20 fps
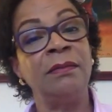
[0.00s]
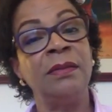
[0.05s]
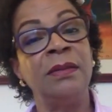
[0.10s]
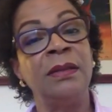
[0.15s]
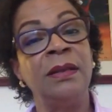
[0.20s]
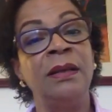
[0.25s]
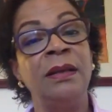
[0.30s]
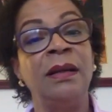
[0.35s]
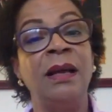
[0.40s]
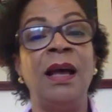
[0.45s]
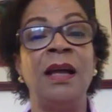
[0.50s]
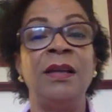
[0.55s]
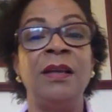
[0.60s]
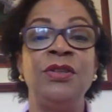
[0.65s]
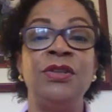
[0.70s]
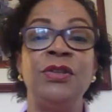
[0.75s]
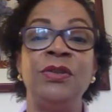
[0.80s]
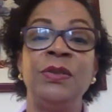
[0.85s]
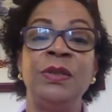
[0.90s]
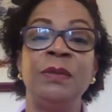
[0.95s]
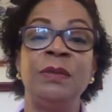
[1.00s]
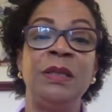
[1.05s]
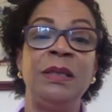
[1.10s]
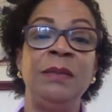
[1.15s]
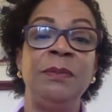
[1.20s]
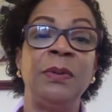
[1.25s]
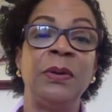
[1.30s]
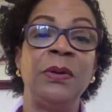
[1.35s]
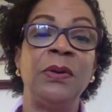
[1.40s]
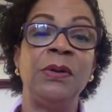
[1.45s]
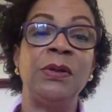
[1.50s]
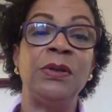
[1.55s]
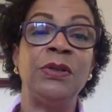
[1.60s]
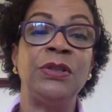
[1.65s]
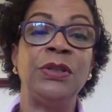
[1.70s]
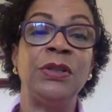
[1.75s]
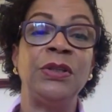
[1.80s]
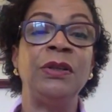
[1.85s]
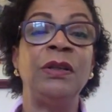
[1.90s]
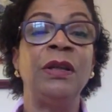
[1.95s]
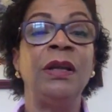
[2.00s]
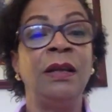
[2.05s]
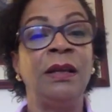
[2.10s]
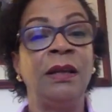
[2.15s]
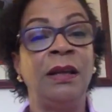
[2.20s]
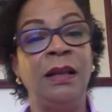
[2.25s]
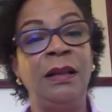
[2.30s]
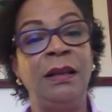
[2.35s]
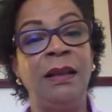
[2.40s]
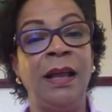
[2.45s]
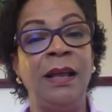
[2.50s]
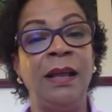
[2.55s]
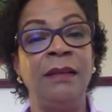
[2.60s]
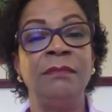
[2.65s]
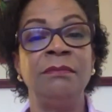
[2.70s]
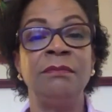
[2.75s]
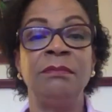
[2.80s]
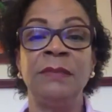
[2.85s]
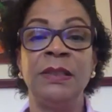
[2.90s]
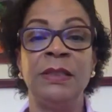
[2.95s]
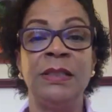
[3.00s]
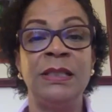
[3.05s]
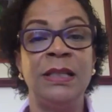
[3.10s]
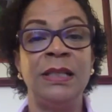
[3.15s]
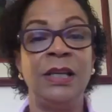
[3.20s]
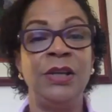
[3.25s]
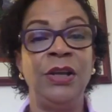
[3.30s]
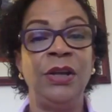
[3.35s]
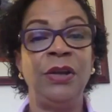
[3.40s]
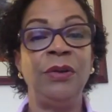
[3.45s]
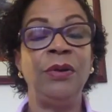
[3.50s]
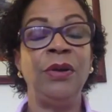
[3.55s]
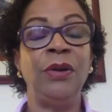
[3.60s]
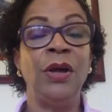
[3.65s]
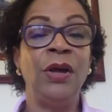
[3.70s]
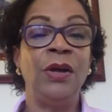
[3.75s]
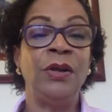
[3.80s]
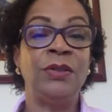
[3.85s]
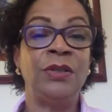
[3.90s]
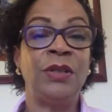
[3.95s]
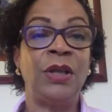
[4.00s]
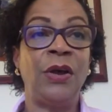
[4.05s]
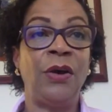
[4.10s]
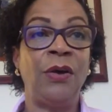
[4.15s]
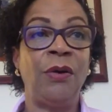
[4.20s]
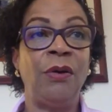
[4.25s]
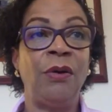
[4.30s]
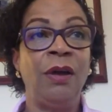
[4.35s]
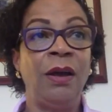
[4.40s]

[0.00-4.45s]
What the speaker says: and do some deeper collagen and then continue. So